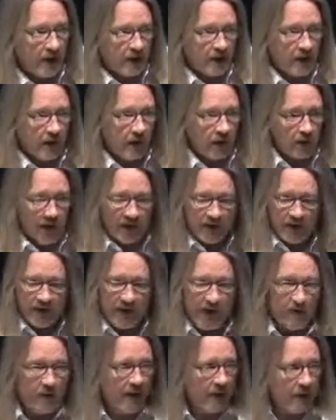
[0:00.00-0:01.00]
So the
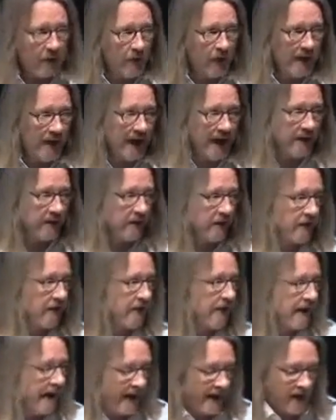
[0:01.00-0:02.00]
questions I want to try to answer
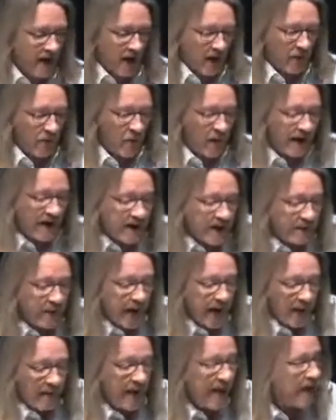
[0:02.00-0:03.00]
today are, what is
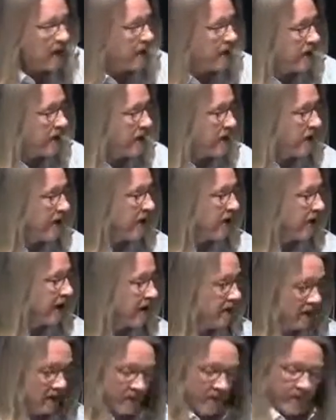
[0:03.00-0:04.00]
biomedical
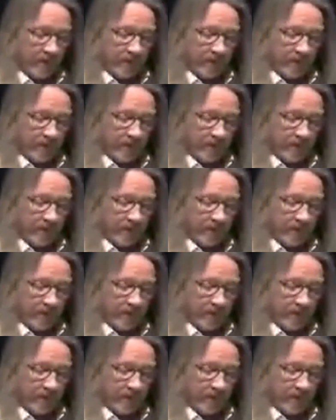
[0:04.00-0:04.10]
engineering?